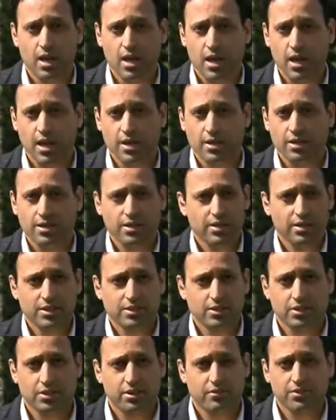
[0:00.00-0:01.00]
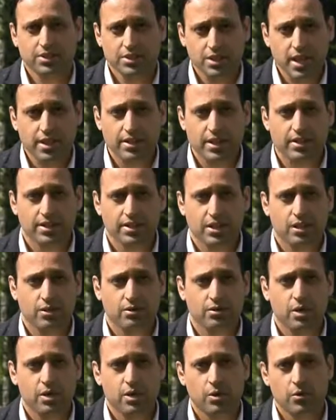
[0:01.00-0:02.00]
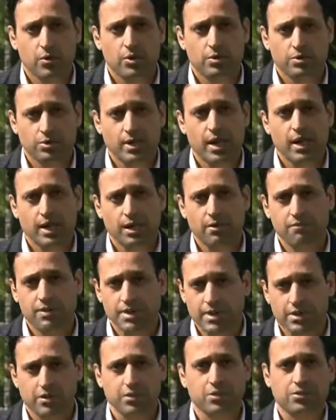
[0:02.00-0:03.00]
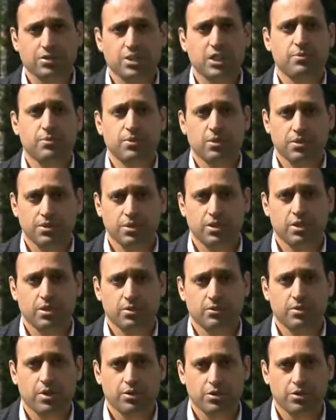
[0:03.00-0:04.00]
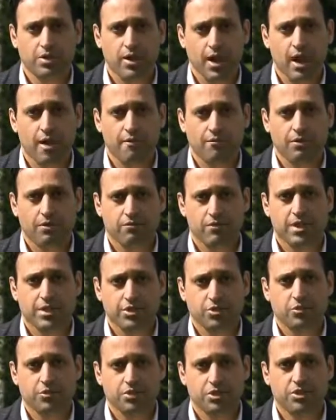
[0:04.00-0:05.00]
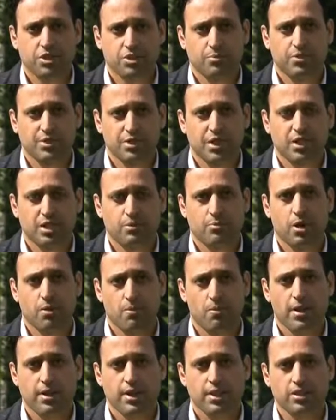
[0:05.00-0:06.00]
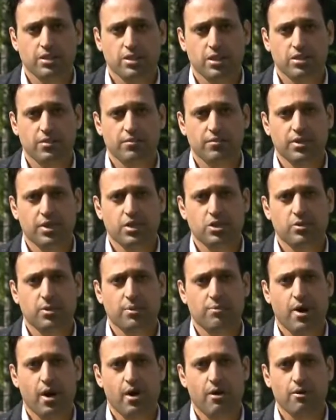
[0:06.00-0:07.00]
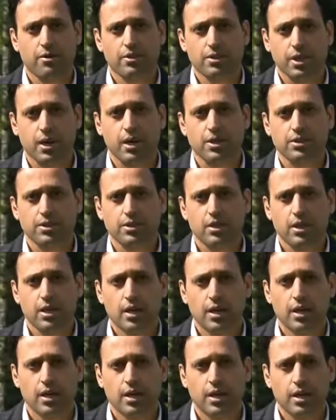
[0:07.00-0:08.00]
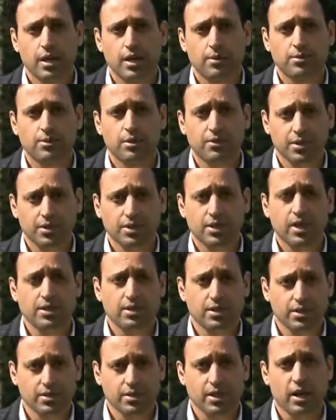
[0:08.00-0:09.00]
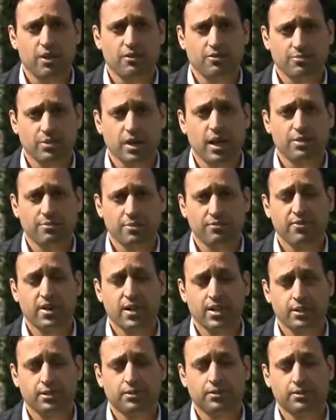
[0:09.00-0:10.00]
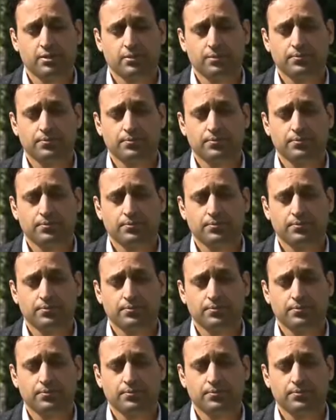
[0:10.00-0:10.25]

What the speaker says: And I don't think it's good enough to say that, there was a lack of resources, because, they should have the resources to protect the public. That's something that should be prioritised. So on this case, I think there has been failings.